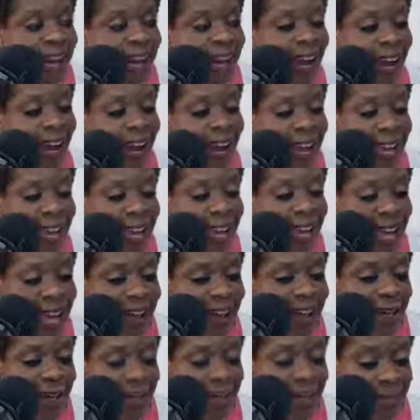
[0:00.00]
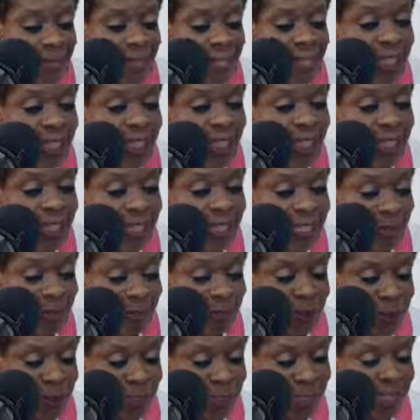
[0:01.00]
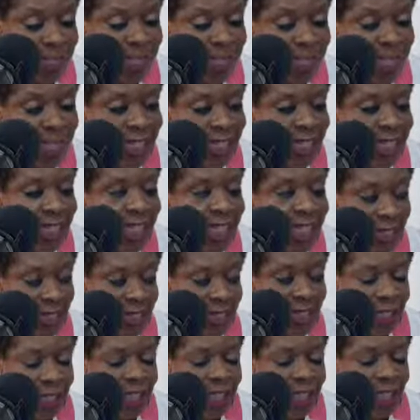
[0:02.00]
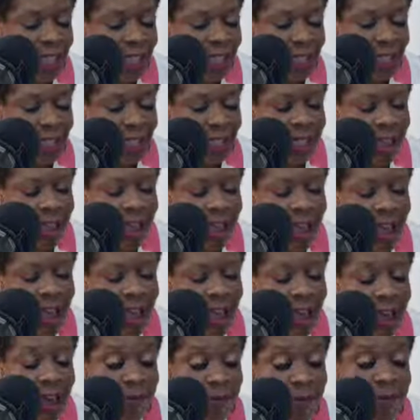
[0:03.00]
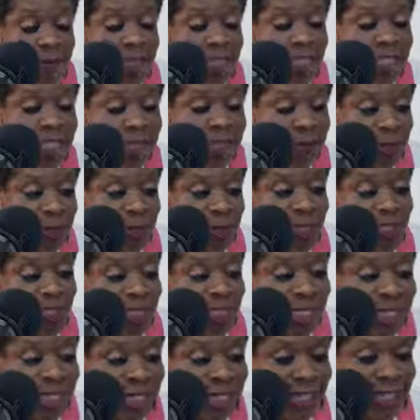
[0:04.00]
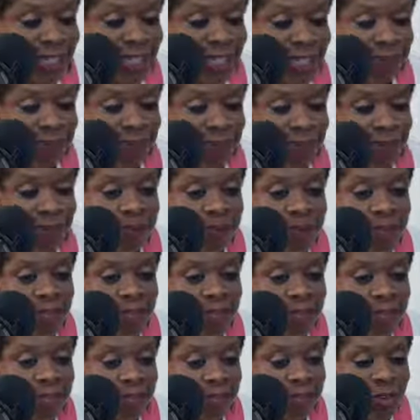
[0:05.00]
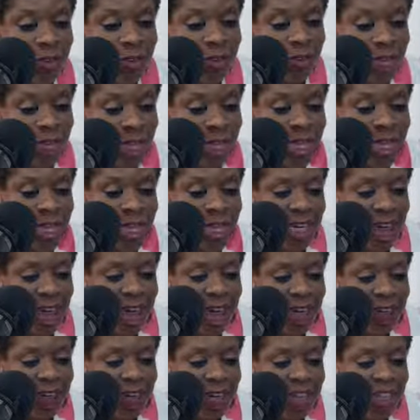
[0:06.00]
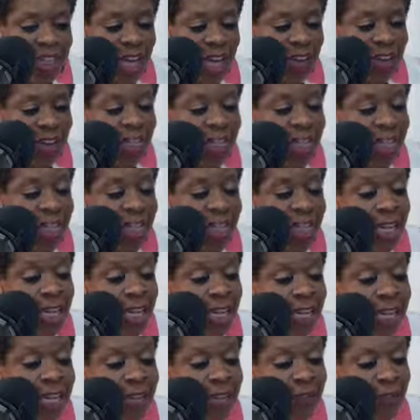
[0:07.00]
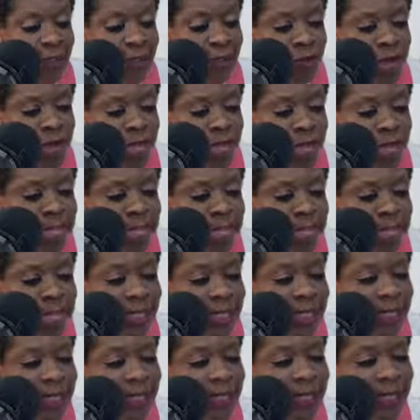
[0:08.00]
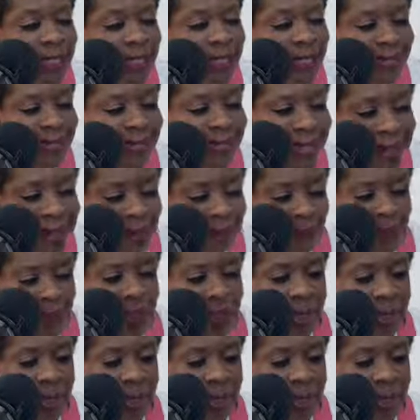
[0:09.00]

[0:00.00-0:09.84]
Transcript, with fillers: I have been experiencing, yes, I have been experiencing some really, hey, Red Cherry, really deep